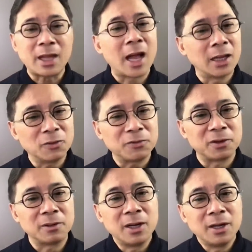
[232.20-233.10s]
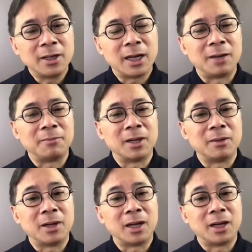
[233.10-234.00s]
I look for
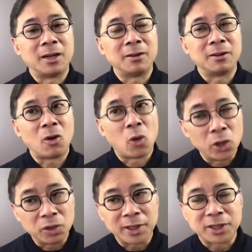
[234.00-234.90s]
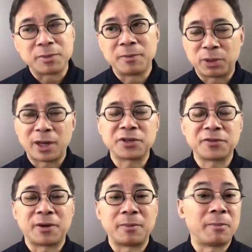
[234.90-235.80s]
oil that's been pressed
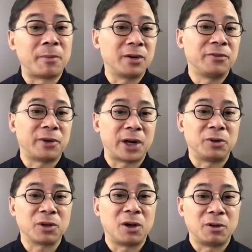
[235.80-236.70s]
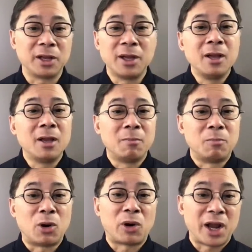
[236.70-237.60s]
from a monovarietal called
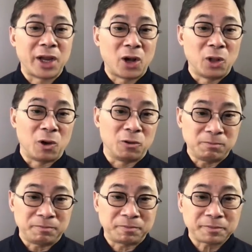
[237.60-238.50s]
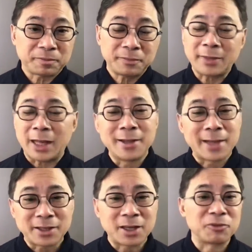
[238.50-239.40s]
Moraiolo. And
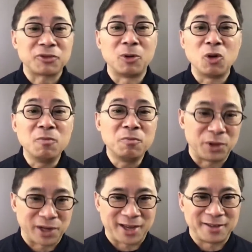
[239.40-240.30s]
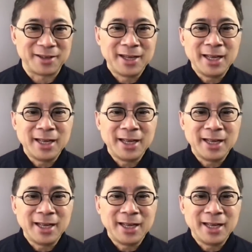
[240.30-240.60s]
that comes from Umbria.